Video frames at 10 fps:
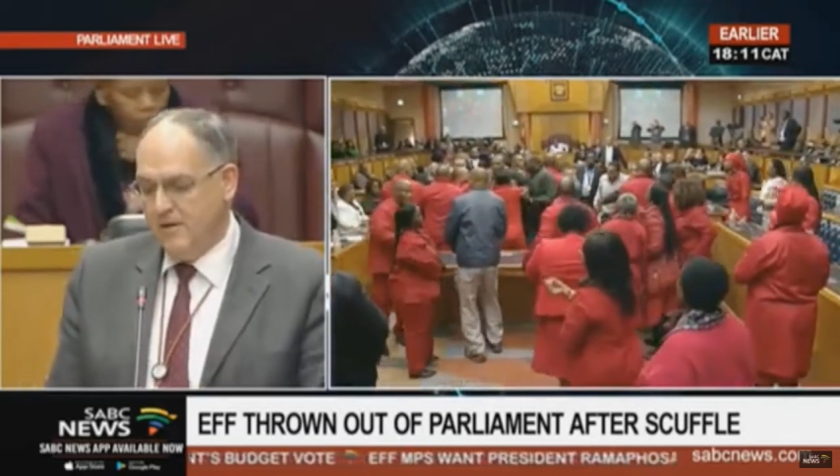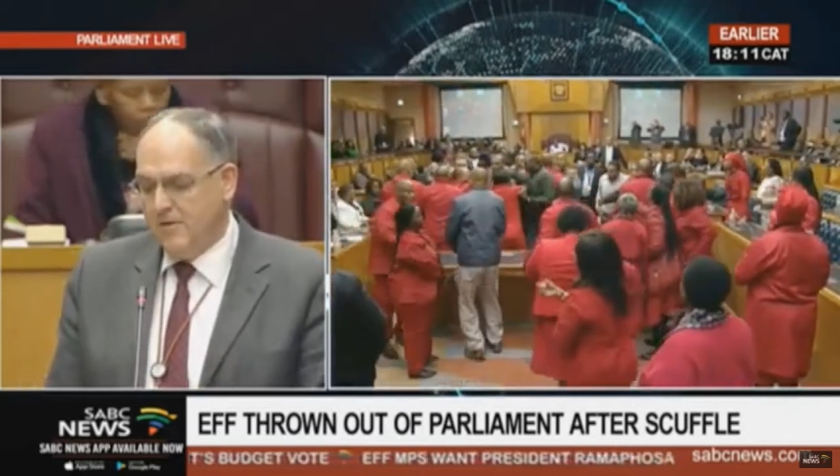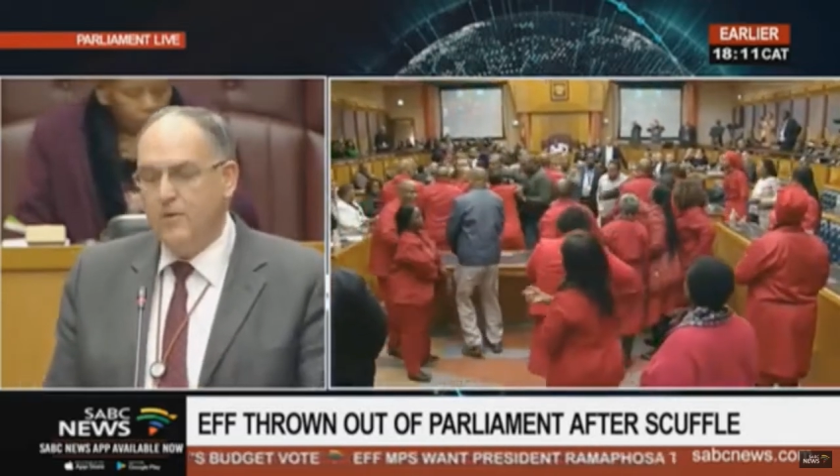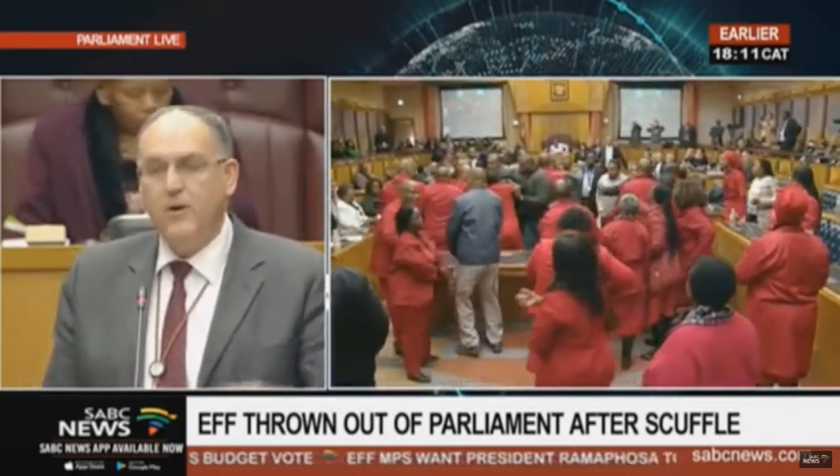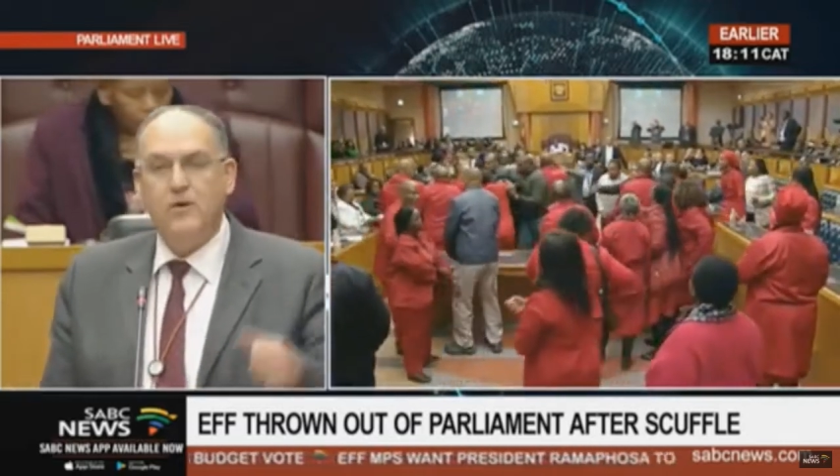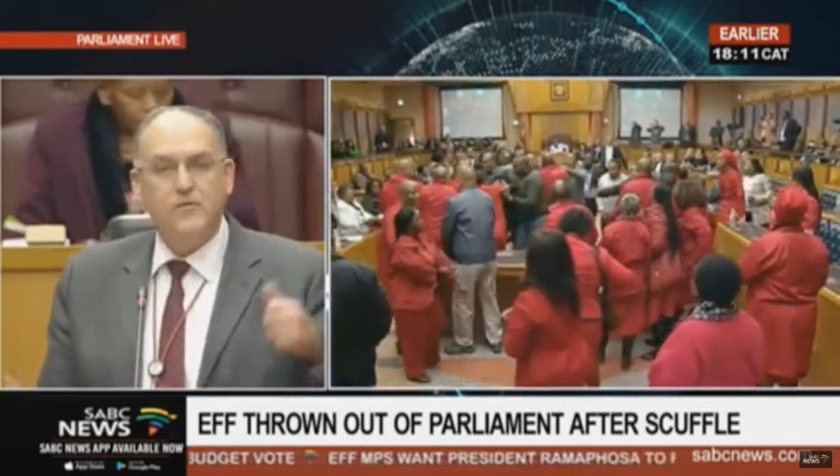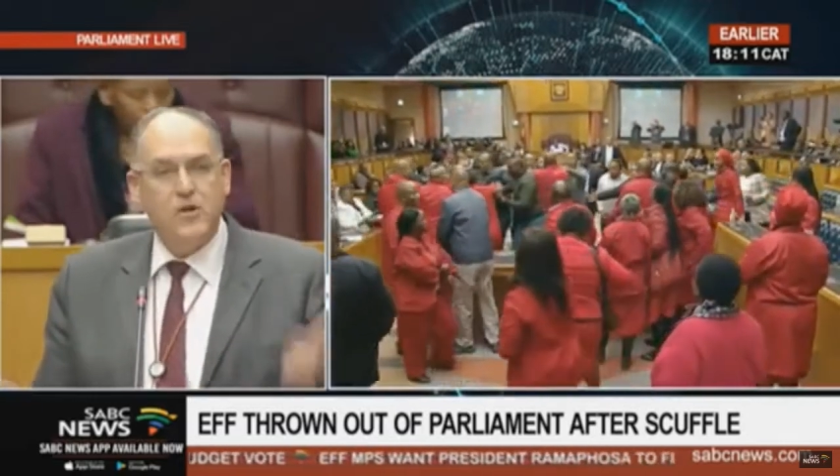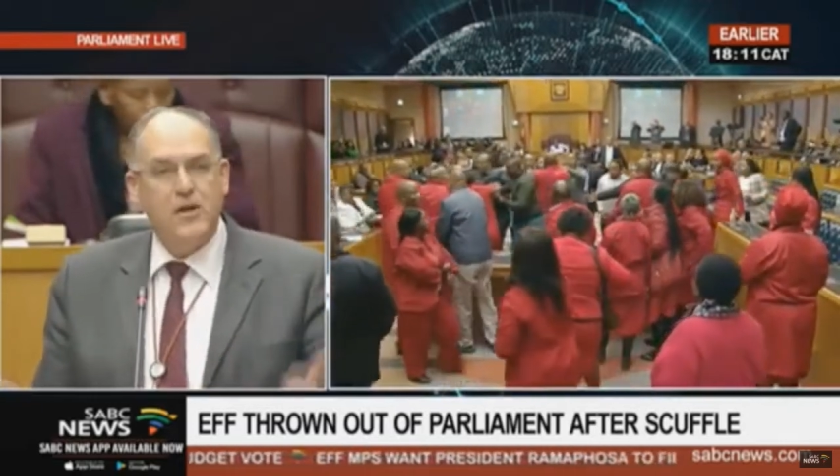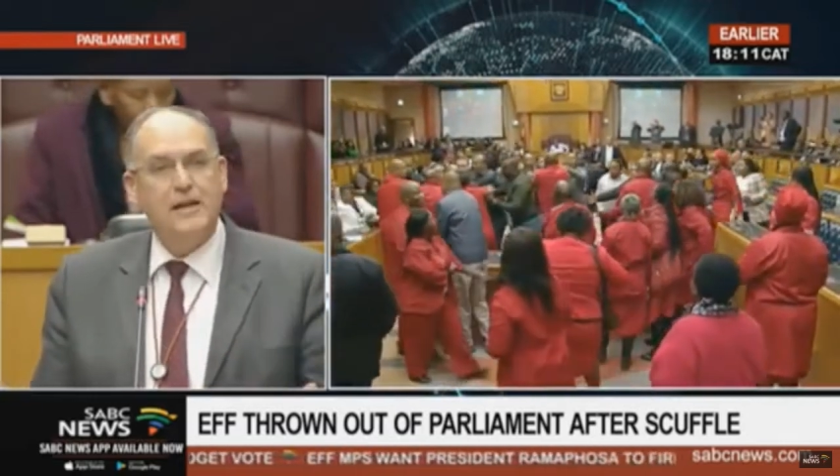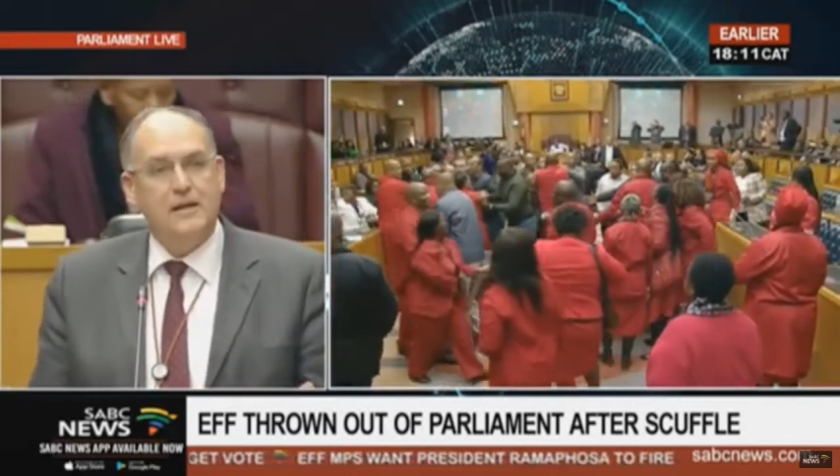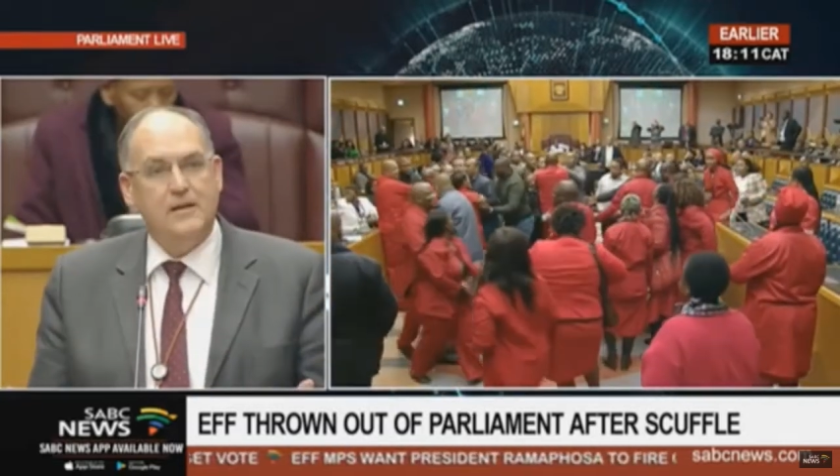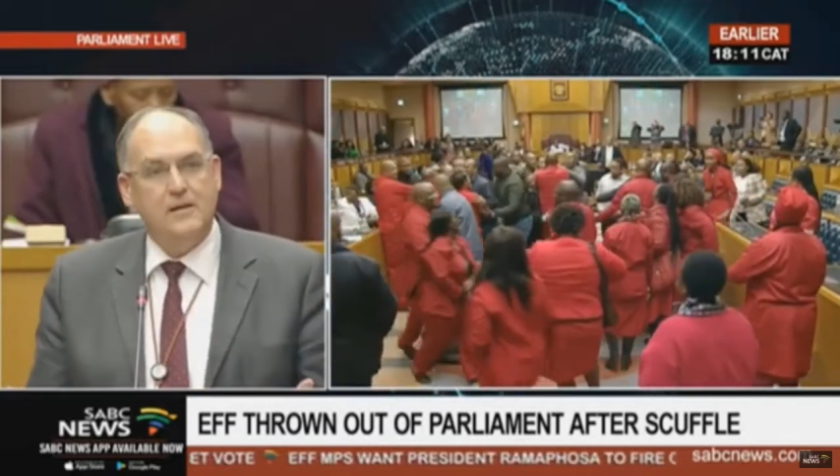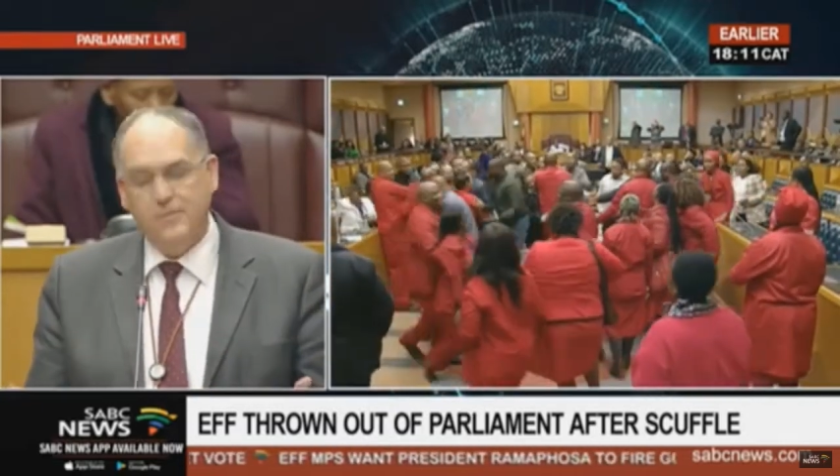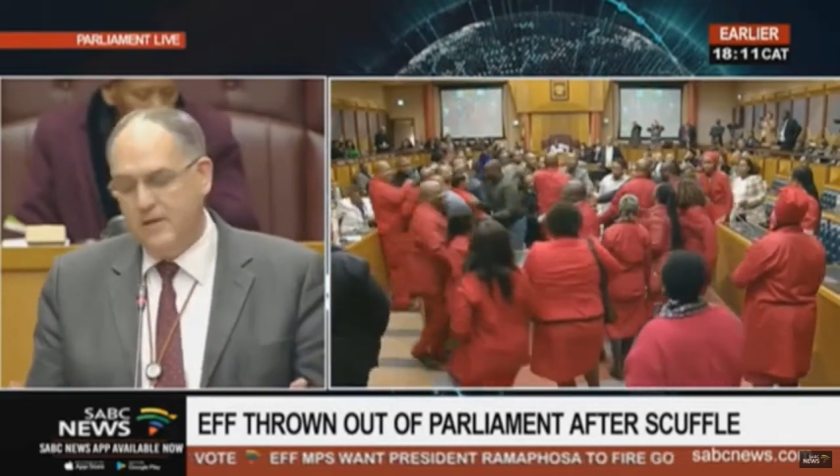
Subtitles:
The role of Trillion,